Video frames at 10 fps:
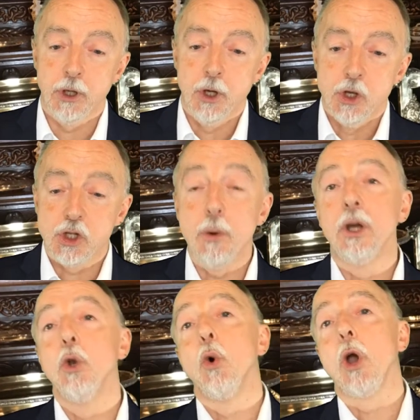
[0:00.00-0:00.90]
So we
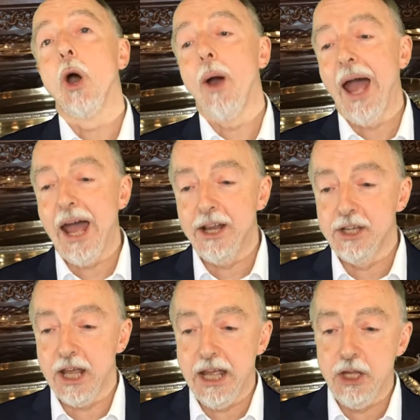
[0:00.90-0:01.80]
can all go and
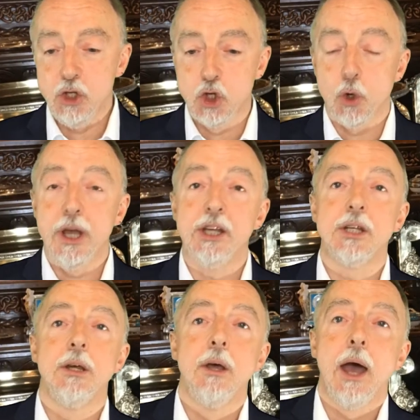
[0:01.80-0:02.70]
enjoy it
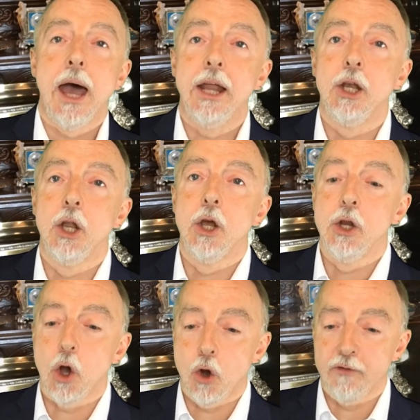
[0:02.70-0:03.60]
and learn
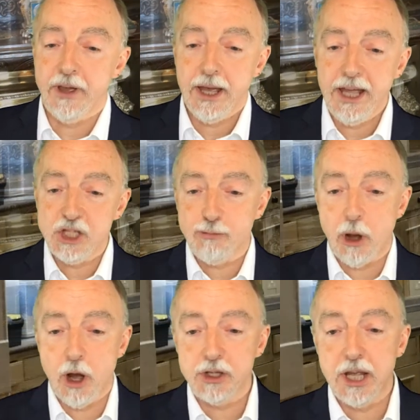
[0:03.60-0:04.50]
of its
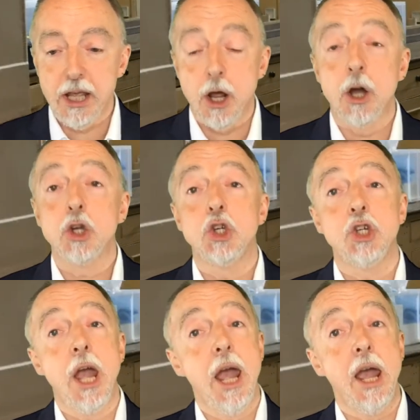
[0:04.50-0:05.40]
part in our
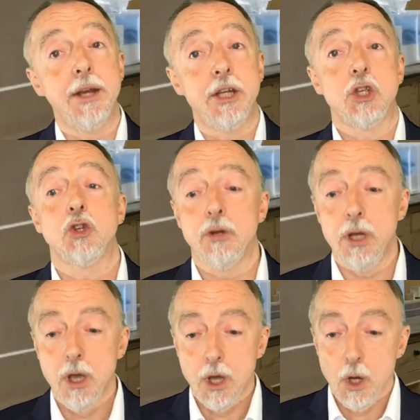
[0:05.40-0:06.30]
shared history,
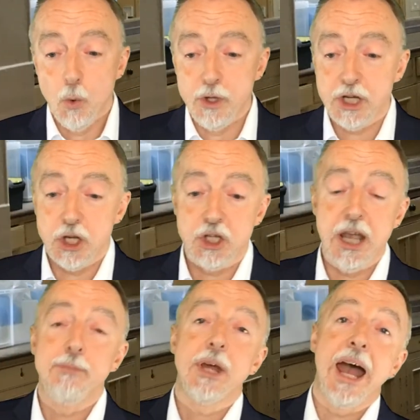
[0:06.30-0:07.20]
which has
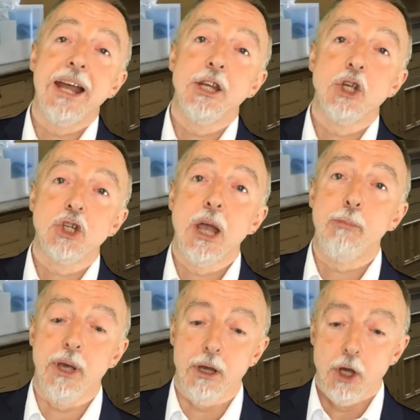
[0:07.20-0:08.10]
shaped and is
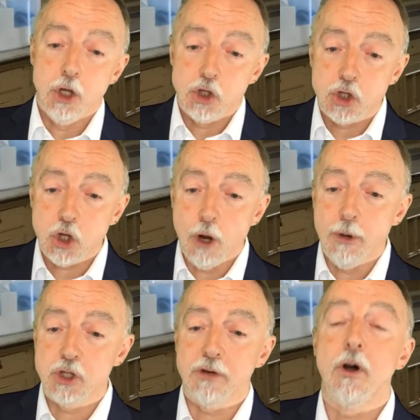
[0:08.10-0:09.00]
shaping so
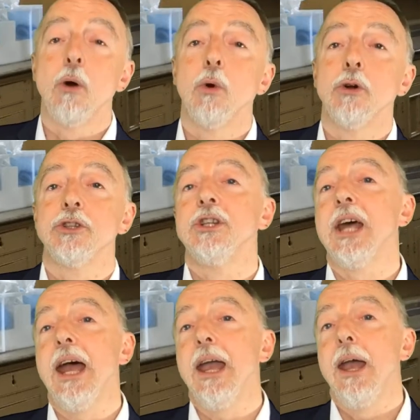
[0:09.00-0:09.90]
much of our world
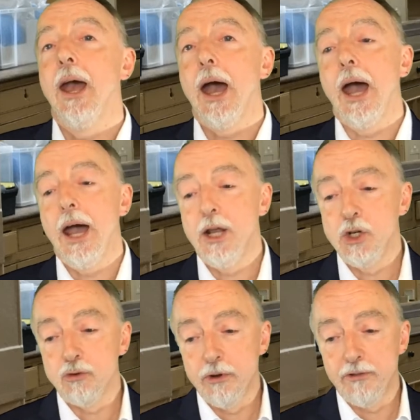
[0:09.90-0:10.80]
today, and
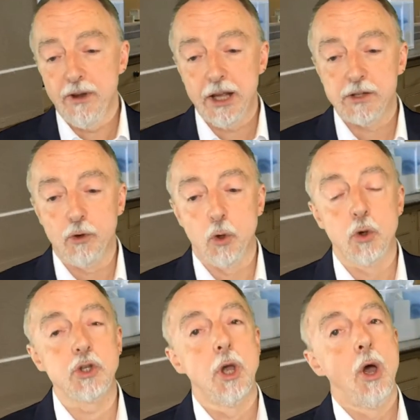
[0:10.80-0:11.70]
reflect, of
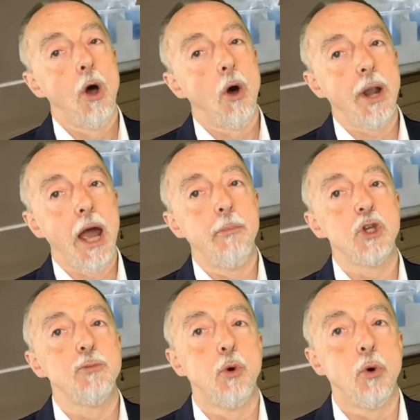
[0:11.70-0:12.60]
course, on how
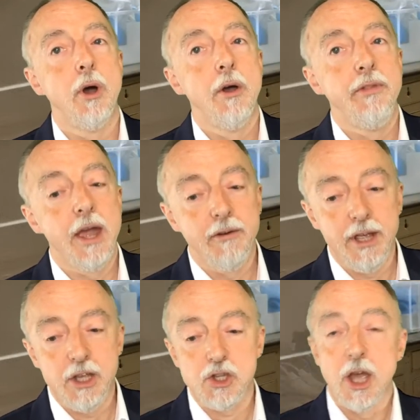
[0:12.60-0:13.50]
much more there
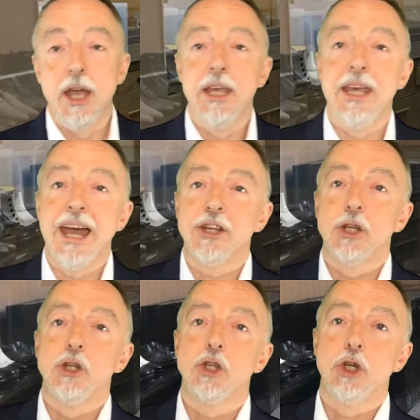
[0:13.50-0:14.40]
is yet
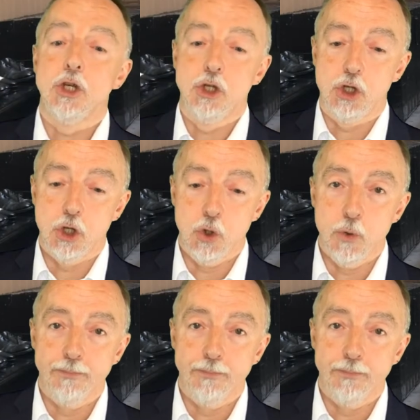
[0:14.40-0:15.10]
to do.